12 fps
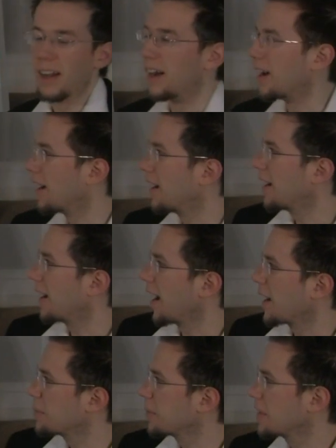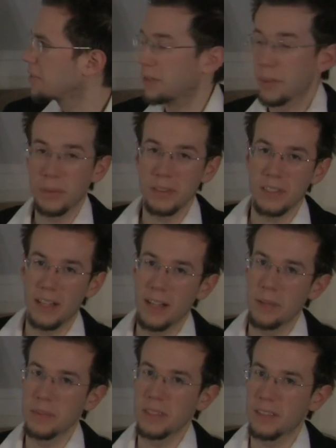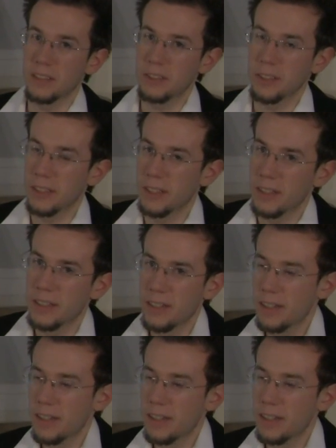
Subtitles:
a hybrid triple time signature.